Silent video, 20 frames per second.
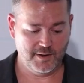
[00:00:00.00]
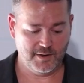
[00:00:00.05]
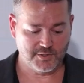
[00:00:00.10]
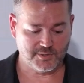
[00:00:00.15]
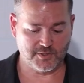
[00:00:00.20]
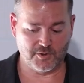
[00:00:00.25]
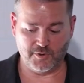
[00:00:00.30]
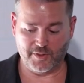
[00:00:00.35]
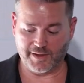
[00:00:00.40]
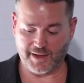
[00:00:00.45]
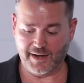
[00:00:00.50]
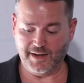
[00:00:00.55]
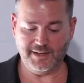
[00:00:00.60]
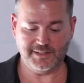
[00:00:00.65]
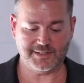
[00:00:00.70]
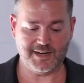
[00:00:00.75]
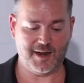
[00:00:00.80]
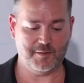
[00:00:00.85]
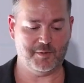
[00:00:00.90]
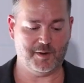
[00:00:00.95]
So like
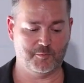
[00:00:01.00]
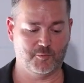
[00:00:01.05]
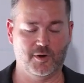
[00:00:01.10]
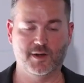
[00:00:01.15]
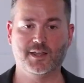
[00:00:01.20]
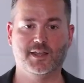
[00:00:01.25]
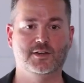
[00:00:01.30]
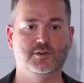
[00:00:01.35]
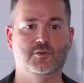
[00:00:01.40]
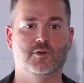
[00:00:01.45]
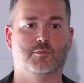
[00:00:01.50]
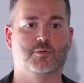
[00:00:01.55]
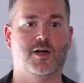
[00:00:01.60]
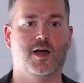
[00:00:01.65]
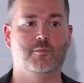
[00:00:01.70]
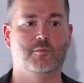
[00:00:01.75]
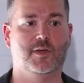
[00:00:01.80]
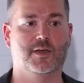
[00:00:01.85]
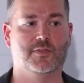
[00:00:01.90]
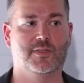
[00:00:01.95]
anytime I'm running into a
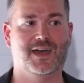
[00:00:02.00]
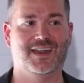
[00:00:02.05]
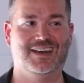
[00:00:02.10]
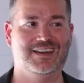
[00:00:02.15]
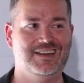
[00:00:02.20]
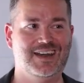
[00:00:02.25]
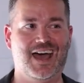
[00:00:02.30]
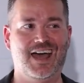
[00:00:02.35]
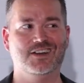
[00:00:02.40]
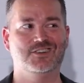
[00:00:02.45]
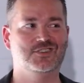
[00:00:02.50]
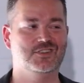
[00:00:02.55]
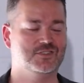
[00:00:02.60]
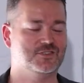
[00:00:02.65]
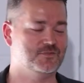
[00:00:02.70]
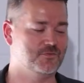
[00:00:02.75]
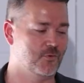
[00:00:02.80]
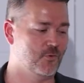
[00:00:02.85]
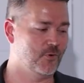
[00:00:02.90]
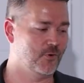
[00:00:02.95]
problem like that, and not
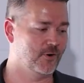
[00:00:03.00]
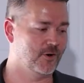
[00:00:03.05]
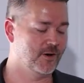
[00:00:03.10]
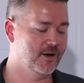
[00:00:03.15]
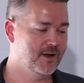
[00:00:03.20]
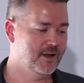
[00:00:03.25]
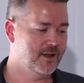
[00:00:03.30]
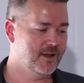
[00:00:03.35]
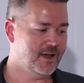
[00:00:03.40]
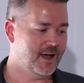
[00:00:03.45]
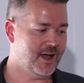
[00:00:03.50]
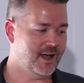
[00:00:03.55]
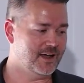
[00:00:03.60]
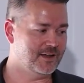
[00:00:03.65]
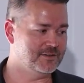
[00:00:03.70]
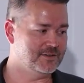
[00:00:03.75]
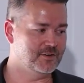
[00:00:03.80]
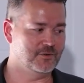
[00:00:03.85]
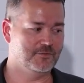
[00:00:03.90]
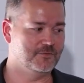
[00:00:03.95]
just for
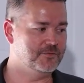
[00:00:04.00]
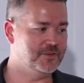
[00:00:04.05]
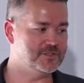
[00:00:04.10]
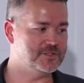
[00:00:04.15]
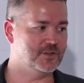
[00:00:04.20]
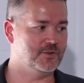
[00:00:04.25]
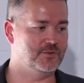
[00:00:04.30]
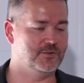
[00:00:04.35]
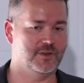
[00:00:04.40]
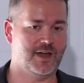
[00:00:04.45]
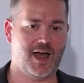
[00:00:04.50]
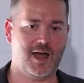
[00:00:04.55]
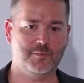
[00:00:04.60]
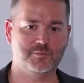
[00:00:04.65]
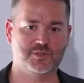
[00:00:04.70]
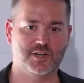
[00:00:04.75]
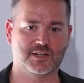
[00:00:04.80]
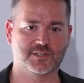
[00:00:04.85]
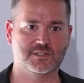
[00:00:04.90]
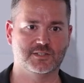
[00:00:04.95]
uh, you know physical
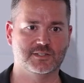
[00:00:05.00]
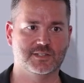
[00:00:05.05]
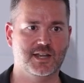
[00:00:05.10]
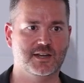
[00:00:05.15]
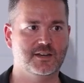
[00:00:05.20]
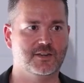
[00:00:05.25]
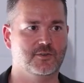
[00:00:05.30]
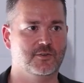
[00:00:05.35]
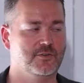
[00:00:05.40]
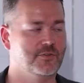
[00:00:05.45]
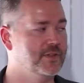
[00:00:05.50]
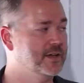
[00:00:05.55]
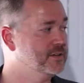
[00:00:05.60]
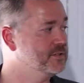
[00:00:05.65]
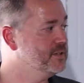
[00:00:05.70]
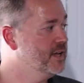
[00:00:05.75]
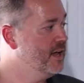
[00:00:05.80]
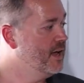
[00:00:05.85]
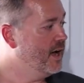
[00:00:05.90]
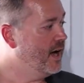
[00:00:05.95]
objects and technical
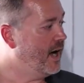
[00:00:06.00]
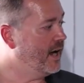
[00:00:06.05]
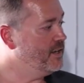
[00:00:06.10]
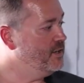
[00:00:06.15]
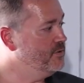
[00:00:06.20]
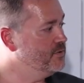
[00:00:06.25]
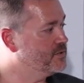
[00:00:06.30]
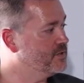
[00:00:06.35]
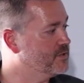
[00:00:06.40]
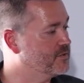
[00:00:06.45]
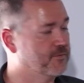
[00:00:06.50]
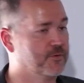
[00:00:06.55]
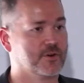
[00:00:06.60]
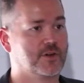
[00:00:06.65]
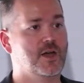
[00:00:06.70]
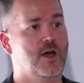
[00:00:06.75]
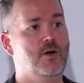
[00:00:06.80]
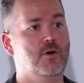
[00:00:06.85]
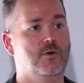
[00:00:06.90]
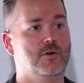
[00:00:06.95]
things, I use this for
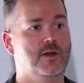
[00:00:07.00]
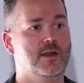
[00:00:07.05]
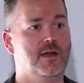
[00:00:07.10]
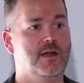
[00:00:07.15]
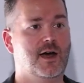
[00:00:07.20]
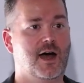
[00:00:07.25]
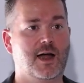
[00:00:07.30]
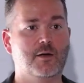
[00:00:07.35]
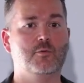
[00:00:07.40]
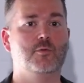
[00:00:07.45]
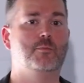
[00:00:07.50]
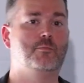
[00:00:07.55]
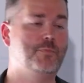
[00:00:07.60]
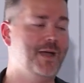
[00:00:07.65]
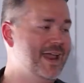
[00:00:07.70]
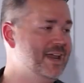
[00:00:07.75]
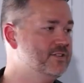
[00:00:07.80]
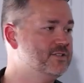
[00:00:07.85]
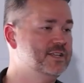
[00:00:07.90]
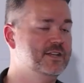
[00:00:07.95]
code. I will
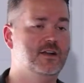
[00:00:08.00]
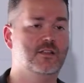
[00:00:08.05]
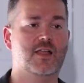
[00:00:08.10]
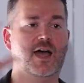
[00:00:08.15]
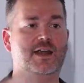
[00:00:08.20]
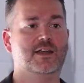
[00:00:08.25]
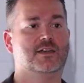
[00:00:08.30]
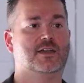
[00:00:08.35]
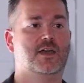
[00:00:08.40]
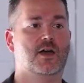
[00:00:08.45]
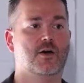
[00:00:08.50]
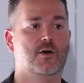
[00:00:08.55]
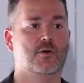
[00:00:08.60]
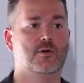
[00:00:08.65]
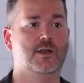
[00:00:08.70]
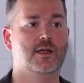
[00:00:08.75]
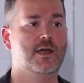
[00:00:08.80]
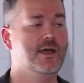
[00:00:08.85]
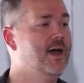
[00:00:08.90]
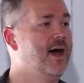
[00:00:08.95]
paste in a line of
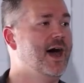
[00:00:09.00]
code.